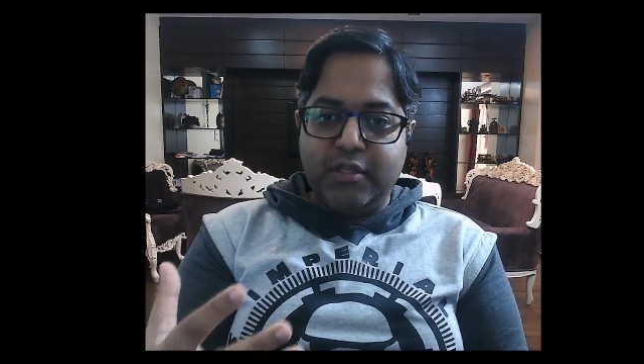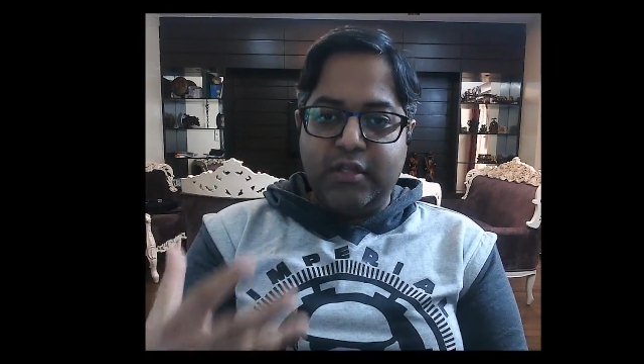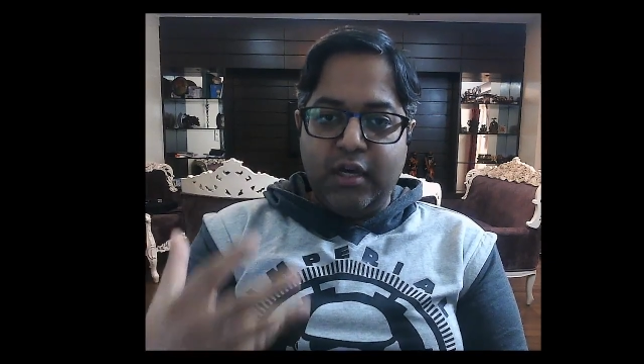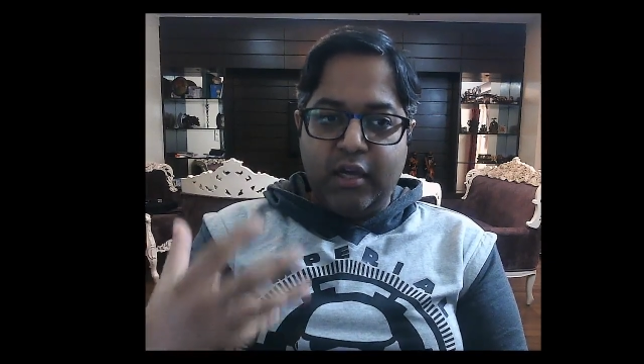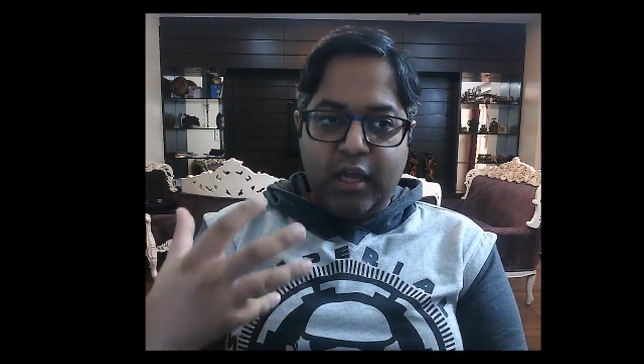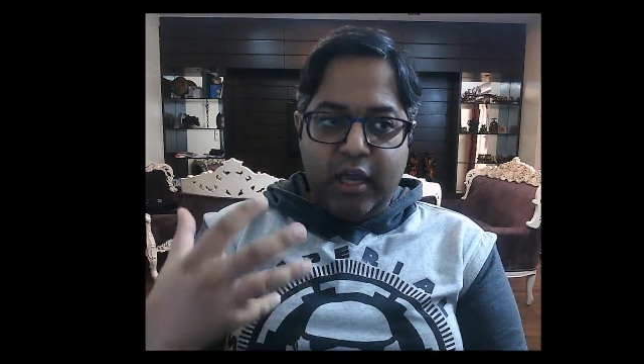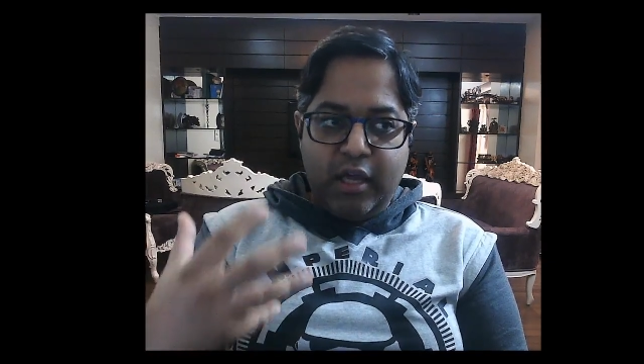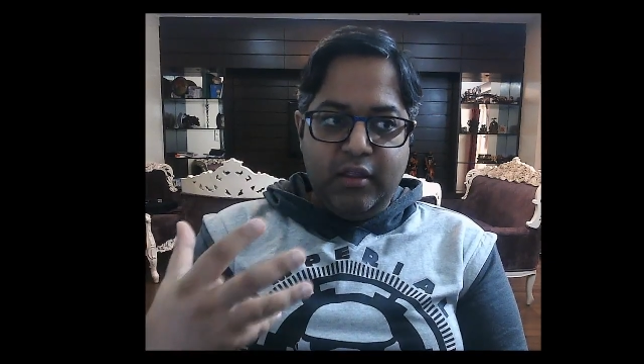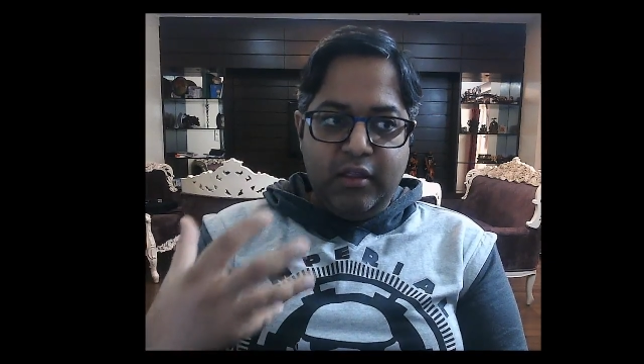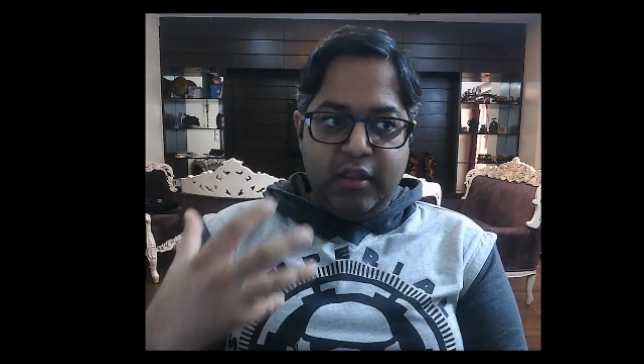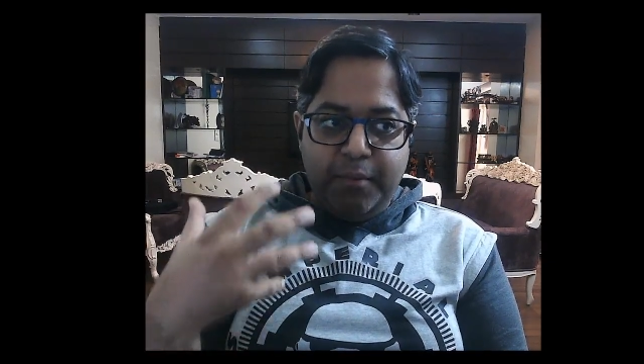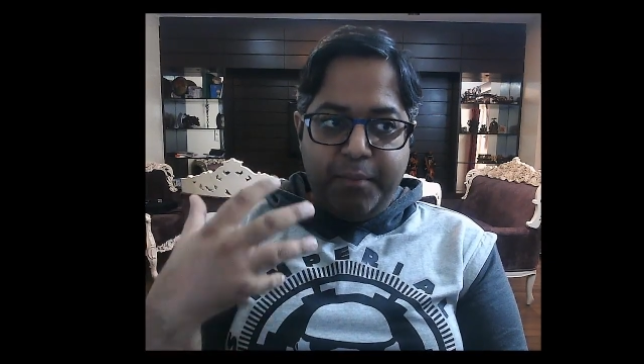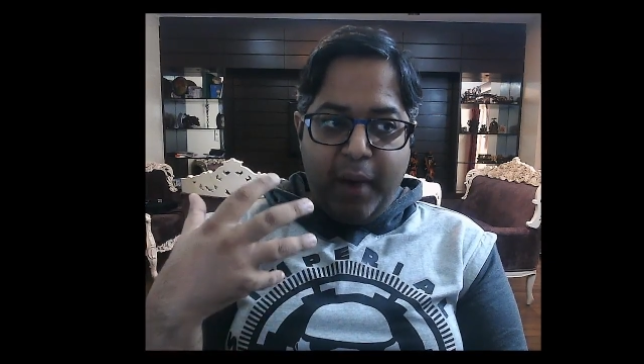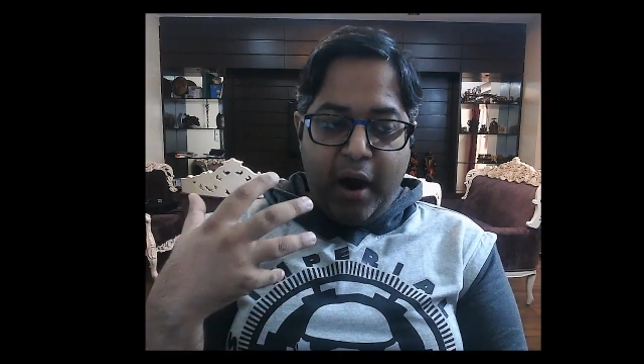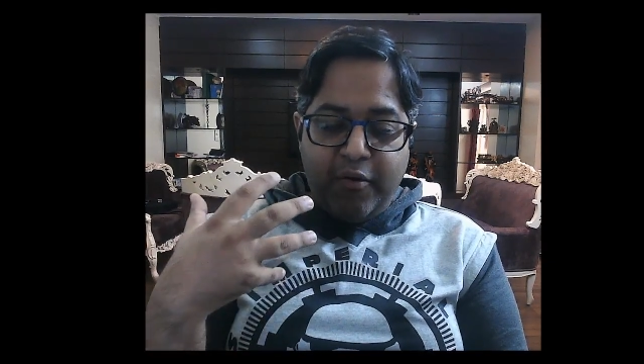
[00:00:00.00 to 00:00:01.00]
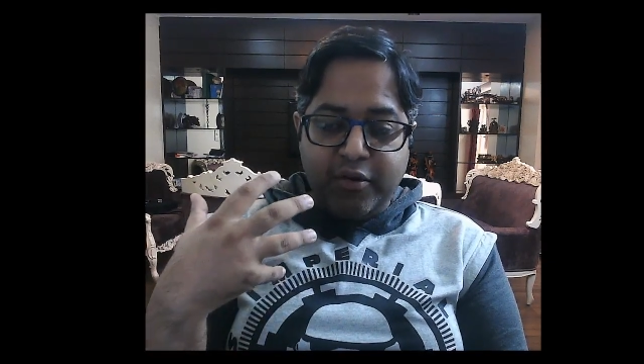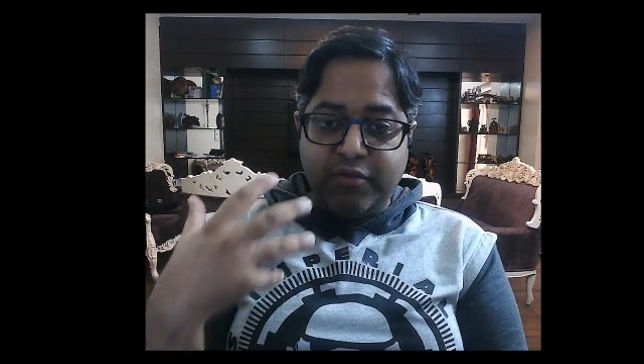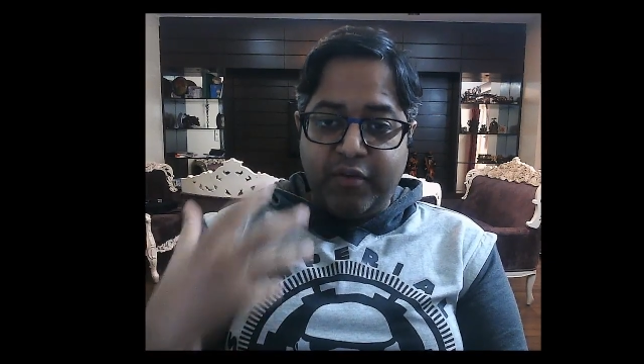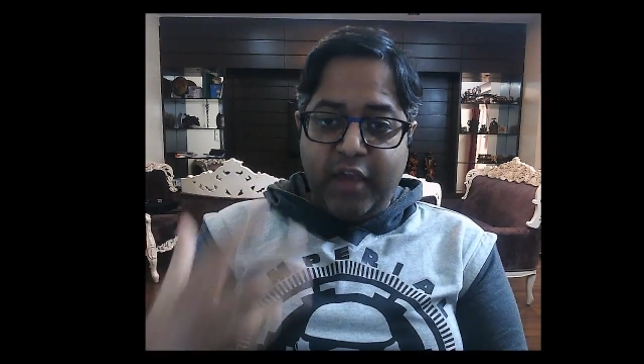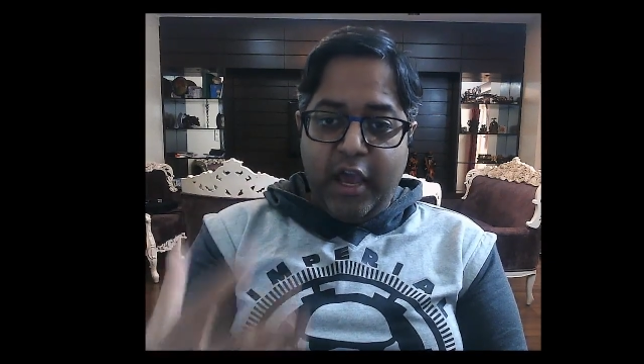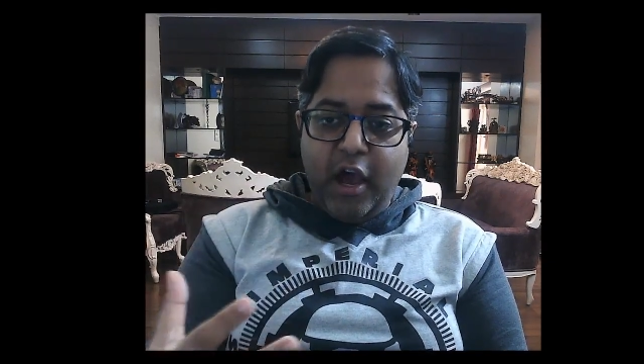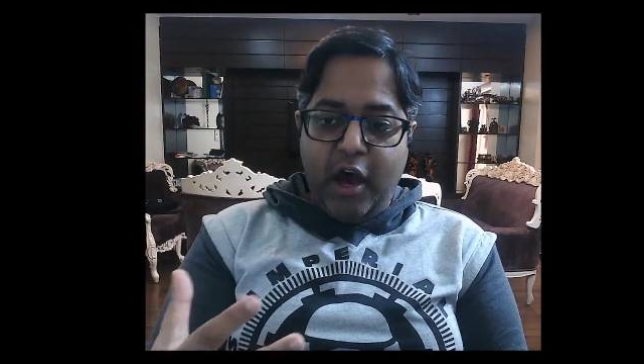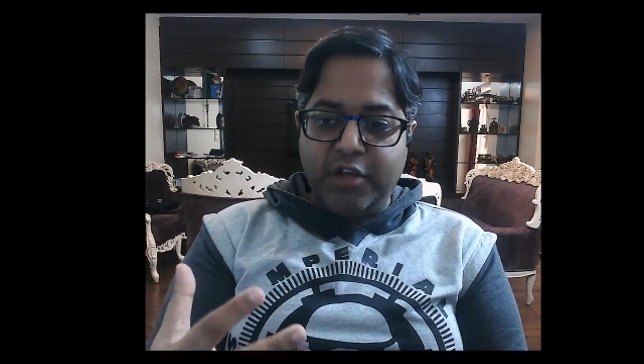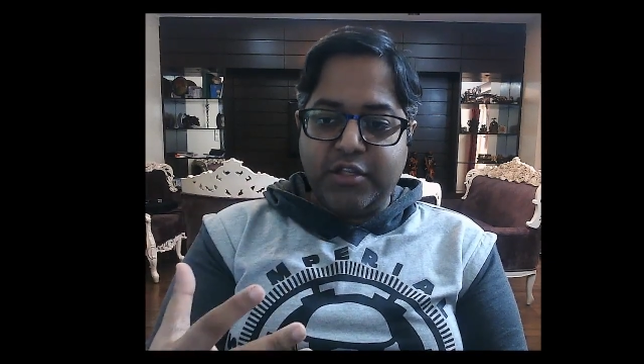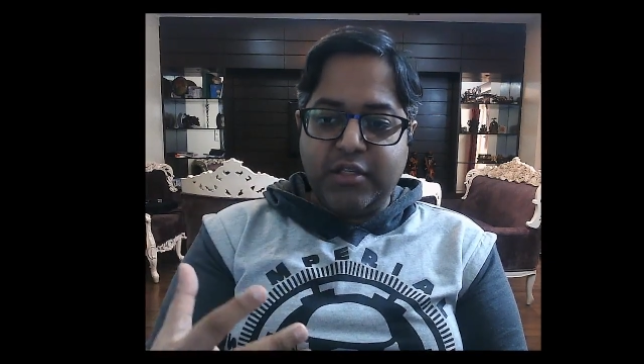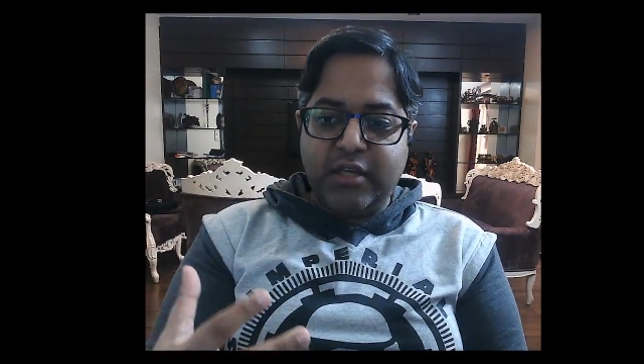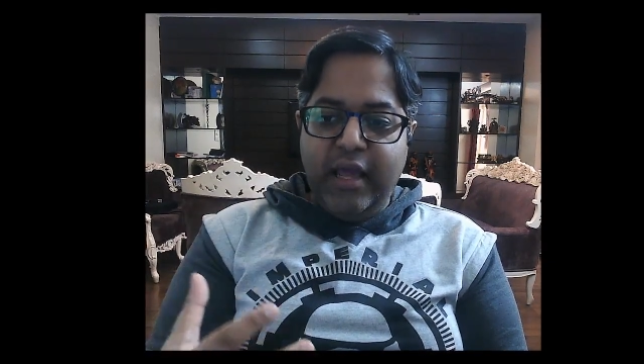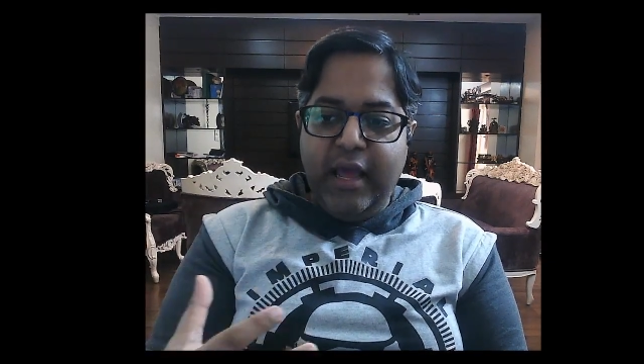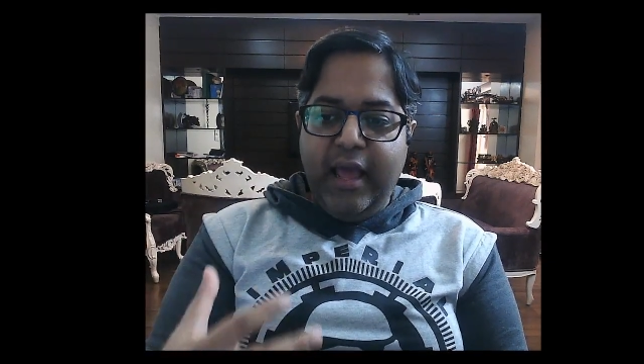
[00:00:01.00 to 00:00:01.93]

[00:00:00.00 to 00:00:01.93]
the powers of chaos,